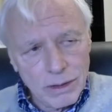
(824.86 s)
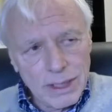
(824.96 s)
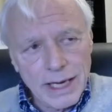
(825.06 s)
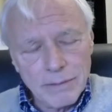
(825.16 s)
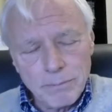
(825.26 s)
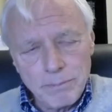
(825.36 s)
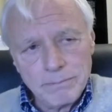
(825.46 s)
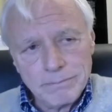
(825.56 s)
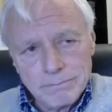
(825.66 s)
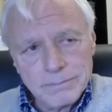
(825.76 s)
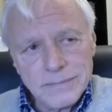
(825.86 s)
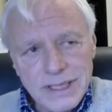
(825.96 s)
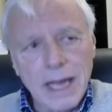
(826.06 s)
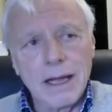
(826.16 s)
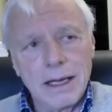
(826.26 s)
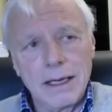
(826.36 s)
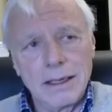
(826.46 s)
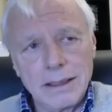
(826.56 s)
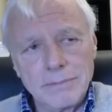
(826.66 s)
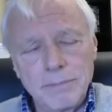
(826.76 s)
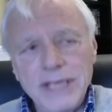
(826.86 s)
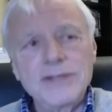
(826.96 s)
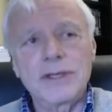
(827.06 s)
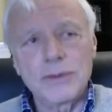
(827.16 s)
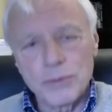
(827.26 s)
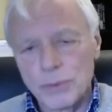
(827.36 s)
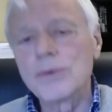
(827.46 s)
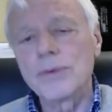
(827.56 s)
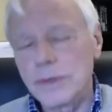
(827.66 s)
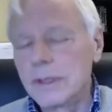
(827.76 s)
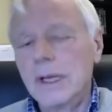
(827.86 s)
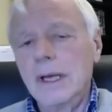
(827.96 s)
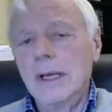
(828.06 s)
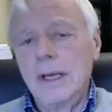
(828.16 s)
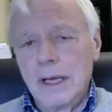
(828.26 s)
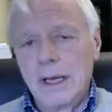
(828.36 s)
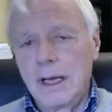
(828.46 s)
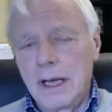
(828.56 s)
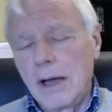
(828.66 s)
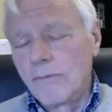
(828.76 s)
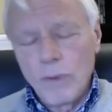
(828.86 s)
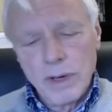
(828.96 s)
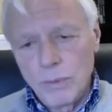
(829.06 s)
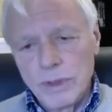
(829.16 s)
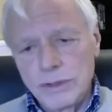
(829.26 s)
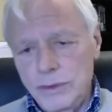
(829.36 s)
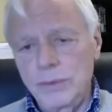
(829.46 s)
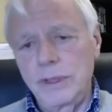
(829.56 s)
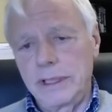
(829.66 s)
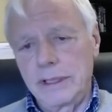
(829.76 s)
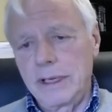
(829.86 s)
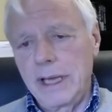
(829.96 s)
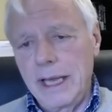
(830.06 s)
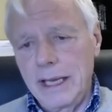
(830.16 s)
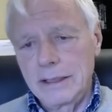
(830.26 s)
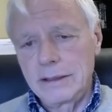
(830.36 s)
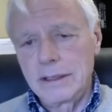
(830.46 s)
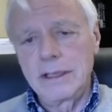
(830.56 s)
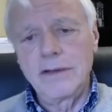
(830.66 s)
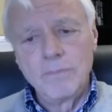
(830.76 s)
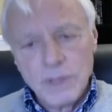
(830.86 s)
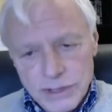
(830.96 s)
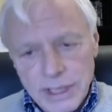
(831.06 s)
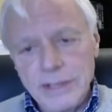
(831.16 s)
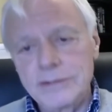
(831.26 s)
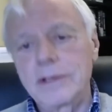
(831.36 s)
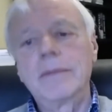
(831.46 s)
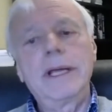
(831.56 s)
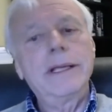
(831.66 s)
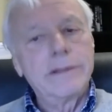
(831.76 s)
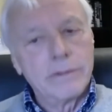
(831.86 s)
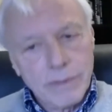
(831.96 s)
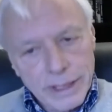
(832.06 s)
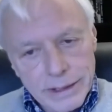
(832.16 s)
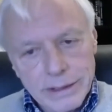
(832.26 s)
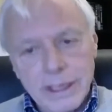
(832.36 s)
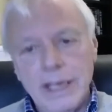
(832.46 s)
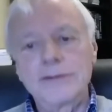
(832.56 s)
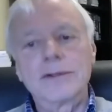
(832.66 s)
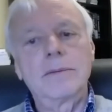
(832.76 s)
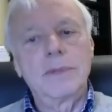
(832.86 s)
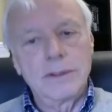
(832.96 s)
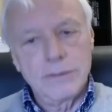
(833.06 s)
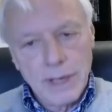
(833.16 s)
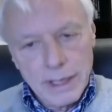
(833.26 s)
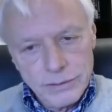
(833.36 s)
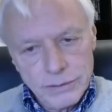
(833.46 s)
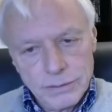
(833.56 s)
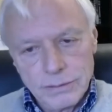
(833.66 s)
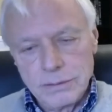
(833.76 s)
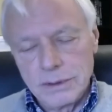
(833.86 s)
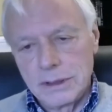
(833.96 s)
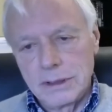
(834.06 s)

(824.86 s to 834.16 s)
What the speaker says: kind of basic truth of what we're doing. And if mistakes are made, then recognize them and try to,